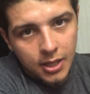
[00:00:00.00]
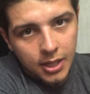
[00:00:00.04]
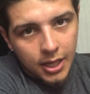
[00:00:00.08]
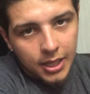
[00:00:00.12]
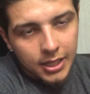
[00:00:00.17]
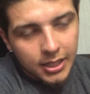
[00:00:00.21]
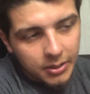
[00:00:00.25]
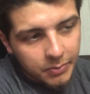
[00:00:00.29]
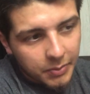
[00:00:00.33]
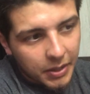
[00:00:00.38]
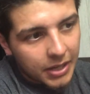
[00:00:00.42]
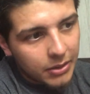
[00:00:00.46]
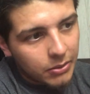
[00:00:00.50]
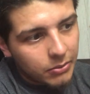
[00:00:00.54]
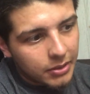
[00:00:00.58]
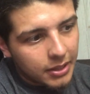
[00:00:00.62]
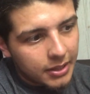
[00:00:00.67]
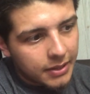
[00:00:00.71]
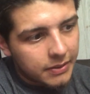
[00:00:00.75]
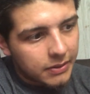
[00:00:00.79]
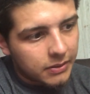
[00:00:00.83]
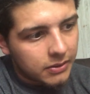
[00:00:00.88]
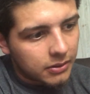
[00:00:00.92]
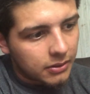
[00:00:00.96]
I need to buy a new
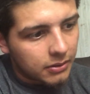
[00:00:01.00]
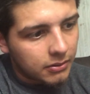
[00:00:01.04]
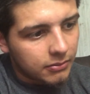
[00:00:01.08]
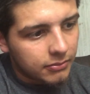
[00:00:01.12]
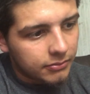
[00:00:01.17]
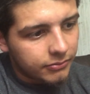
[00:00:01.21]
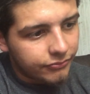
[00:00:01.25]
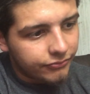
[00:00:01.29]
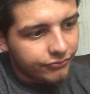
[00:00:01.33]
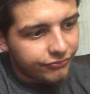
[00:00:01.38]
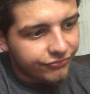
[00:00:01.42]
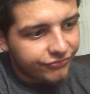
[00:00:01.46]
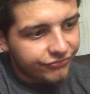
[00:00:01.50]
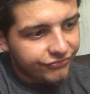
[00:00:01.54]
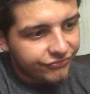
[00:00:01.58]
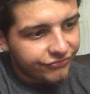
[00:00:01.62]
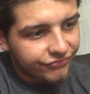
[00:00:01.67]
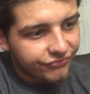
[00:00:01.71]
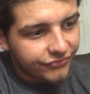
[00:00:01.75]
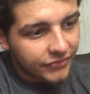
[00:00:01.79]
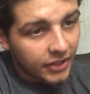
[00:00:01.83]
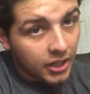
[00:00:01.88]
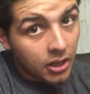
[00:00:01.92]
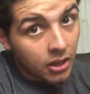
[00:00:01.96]
lens. So
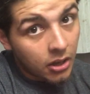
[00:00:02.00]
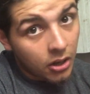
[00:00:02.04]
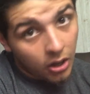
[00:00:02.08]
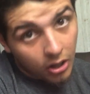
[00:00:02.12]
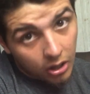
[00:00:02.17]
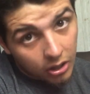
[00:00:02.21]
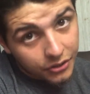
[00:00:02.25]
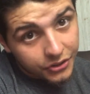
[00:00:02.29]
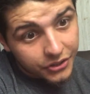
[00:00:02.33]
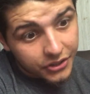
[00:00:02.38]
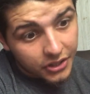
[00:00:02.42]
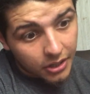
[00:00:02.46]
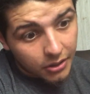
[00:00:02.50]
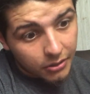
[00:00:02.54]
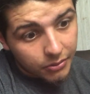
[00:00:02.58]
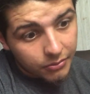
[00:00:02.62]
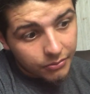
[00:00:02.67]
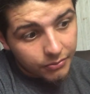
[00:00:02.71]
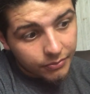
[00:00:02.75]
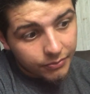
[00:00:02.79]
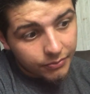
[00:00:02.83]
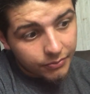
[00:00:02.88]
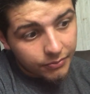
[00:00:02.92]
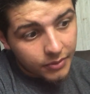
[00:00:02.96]
also,
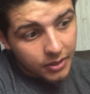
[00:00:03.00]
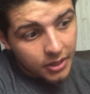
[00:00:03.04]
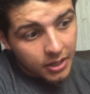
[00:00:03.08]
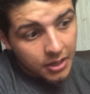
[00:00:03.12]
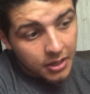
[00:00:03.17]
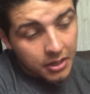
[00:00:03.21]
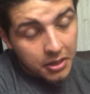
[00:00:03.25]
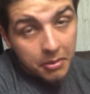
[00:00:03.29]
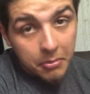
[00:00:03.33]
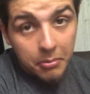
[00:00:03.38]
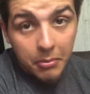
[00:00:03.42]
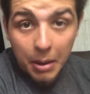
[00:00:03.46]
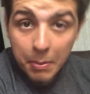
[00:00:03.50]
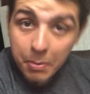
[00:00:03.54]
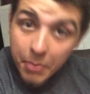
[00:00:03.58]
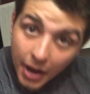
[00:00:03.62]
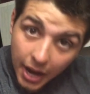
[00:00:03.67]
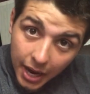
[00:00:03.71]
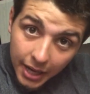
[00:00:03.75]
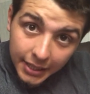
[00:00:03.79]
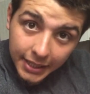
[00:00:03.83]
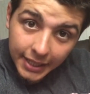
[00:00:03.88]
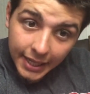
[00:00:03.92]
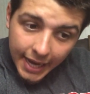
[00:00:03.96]
my
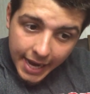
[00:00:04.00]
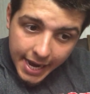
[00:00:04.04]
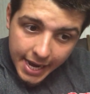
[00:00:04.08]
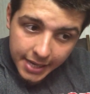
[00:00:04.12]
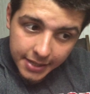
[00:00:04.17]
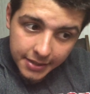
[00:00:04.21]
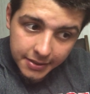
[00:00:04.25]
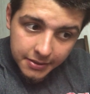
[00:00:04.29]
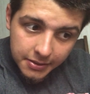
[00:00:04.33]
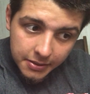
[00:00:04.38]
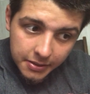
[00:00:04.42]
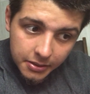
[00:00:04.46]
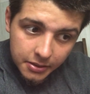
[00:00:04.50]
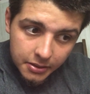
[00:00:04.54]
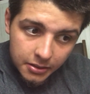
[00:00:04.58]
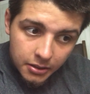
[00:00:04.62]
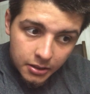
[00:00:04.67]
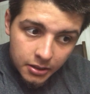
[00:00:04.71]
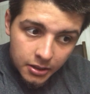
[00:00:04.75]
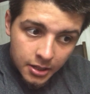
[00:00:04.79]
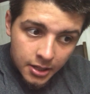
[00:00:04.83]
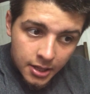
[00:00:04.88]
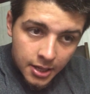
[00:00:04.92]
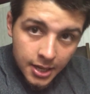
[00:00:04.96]
podcast,
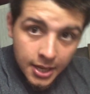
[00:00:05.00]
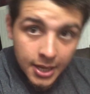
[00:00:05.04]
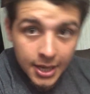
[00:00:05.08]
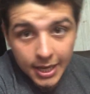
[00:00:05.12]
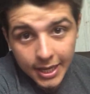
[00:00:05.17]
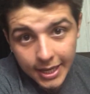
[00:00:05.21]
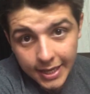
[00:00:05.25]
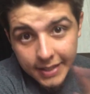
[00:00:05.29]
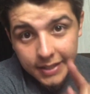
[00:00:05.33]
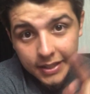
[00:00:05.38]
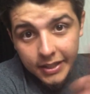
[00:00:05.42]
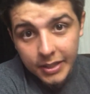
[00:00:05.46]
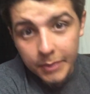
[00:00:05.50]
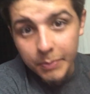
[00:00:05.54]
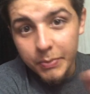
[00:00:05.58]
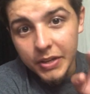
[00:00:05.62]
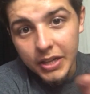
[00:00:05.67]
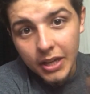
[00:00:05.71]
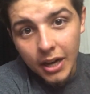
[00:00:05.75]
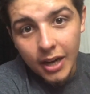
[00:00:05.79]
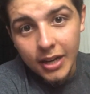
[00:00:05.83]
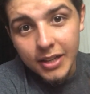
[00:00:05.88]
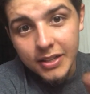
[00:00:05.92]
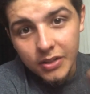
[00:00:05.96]
it's going to be
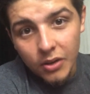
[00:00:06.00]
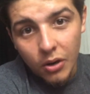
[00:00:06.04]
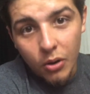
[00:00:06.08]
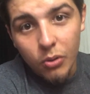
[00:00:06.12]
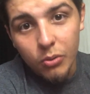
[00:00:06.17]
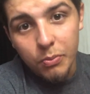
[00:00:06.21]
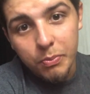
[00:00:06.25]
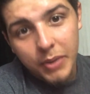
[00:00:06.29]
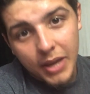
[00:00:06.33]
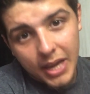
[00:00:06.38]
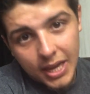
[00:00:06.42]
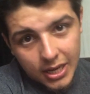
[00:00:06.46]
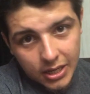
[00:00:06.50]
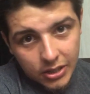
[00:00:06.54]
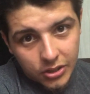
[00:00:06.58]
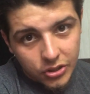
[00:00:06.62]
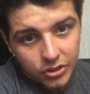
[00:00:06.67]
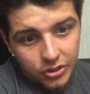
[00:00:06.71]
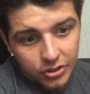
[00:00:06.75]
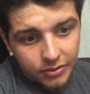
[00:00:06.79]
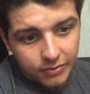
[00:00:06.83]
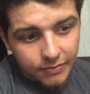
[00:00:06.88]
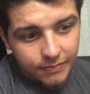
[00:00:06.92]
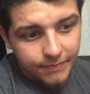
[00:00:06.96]
on its own
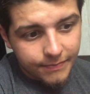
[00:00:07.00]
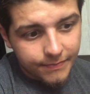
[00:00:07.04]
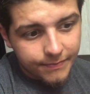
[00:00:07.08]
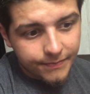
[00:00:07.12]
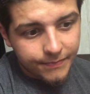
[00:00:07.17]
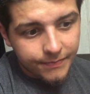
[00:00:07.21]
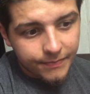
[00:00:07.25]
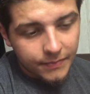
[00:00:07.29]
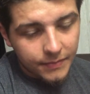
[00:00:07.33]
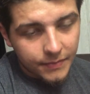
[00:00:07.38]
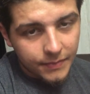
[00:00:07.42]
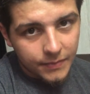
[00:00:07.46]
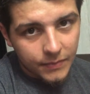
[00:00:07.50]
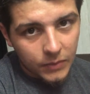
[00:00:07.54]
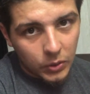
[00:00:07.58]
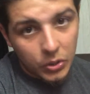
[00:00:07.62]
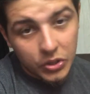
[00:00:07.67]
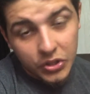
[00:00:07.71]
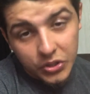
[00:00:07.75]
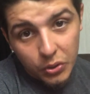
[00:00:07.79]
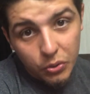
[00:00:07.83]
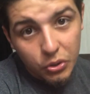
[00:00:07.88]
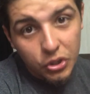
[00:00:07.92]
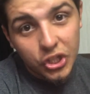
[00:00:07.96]
page or
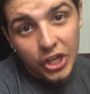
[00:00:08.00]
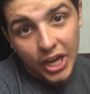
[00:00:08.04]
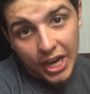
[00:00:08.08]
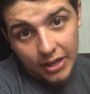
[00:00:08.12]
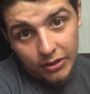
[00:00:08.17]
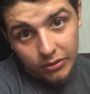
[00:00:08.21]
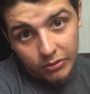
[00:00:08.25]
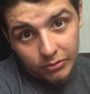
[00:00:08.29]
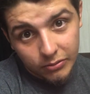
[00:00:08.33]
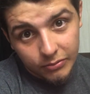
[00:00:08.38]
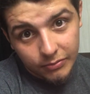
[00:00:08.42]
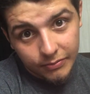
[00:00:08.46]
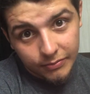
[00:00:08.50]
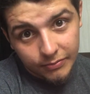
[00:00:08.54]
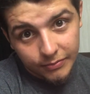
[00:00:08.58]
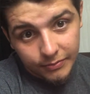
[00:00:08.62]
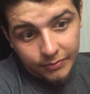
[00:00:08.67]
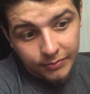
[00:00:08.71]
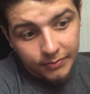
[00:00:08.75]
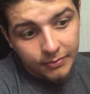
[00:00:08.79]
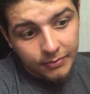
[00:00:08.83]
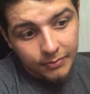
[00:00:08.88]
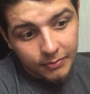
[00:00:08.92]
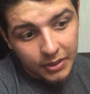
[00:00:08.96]
its own channel
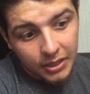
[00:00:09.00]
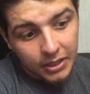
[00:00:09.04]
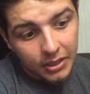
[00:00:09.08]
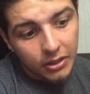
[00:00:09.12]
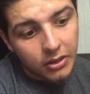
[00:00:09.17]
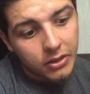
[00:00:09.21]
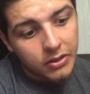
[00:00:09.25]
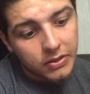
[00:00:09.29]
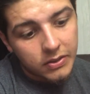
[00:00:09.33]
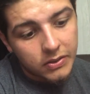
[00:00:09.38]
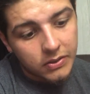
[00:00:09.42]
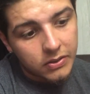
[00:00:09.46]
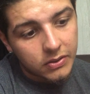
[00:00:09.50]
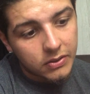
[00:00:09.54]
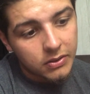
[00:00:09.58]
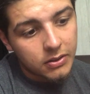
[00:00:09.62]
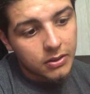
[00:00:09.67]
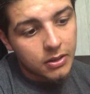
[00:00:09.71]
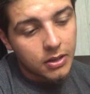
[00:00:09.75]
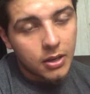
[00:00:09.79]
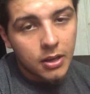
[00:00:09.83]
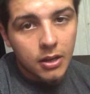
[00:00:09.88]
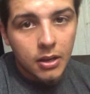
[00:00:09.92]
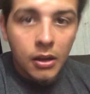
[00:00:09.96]
because
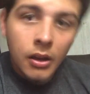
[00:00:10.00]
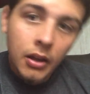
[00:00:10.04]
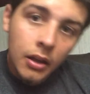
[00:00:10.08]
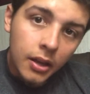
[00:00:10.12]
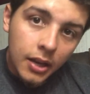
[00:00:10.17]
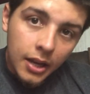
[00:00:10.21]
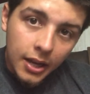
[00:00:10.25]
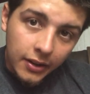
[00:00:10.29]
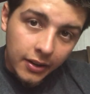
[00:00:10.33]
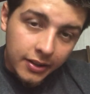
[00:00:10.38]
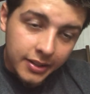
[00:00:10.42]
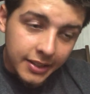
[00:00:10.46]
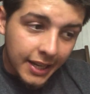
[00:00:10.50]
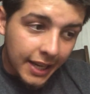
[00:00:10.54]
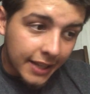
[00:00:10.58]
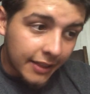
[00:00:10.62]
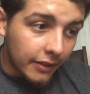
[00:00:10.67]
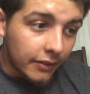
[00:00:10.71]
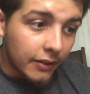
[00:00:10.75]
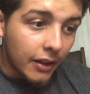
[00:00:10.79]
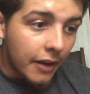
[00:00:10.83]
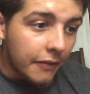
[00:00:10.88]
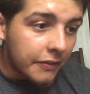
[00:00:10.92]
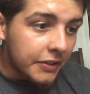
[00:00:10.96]
it doesn't get the
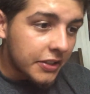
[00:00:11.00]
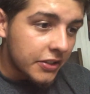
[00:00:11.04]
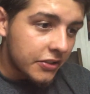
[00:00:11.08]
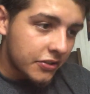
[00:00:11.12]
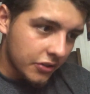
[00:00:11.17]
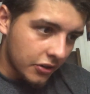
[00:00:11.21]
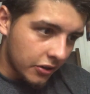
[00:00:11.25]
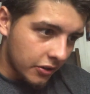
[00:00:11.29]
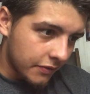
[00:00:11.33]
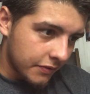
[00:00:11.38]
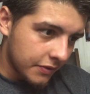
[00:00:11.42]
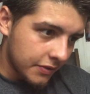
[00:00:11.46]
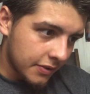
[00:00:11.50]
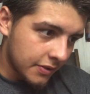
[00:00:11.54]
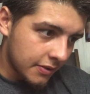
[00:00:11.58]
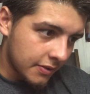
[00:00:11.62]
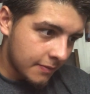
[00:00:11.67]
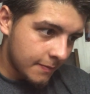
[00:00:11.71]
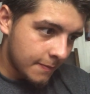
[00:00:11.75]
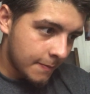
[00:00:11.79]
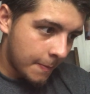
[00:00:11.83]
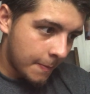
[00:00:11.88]
love it deserves.